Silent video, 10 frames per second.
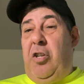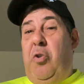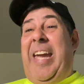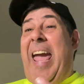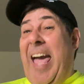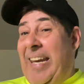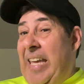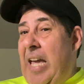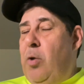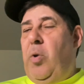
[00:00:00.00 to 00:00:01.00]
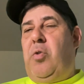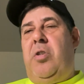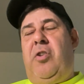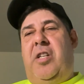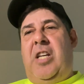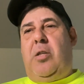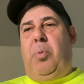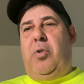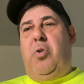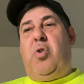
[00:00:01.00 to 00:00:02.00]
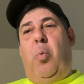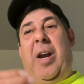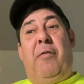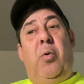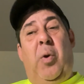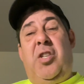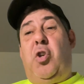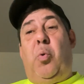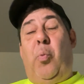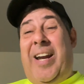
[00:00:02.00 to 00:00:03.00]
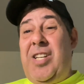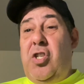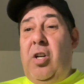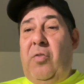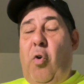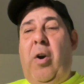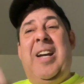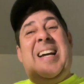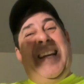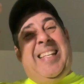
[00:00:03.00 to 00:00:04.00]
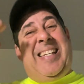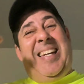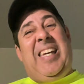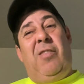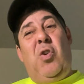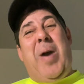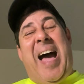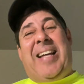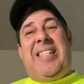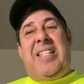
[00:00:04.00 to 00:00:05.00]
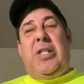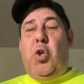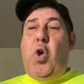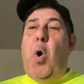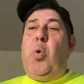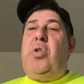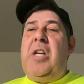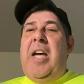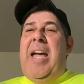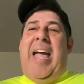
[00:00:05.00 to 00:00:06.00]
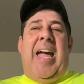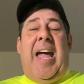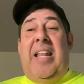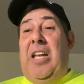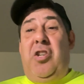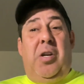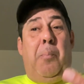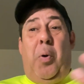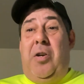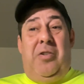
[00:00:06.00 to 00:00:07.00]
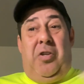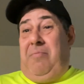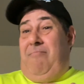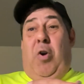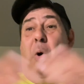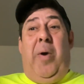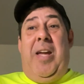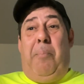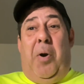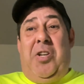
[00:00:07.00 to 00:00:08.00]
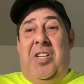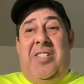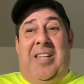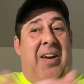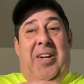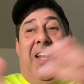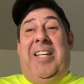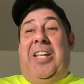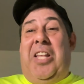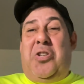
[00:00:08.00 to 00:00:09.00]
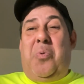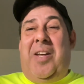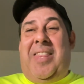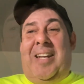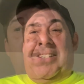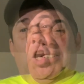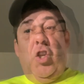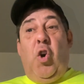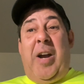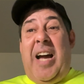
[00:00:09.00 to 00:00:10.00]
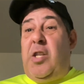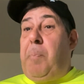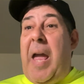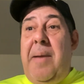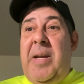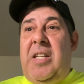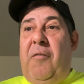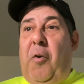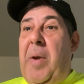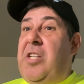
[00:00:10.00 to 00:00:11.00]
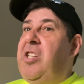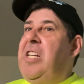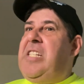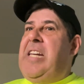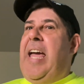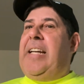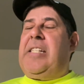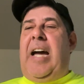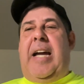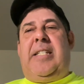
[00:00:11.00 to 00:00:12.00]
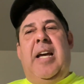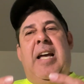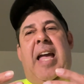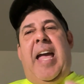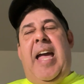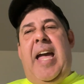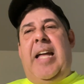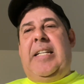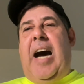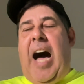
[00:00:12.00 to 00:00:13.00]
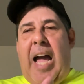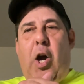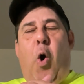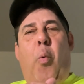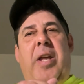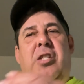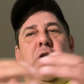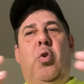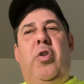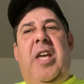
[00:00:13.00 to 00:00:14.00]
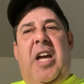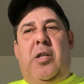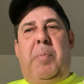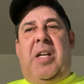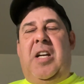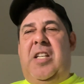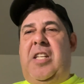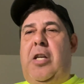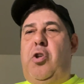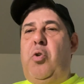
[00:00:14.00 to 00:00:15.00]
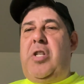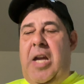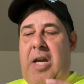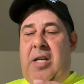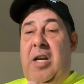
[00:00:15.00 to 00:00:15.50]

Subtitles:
can get, which ones you're accessible to. So whatever ones you're registered for, it's going to give you access to those, and then you can go away and purchase anything that you want then. So guys, payment information is next, guys, and I always do this because they do take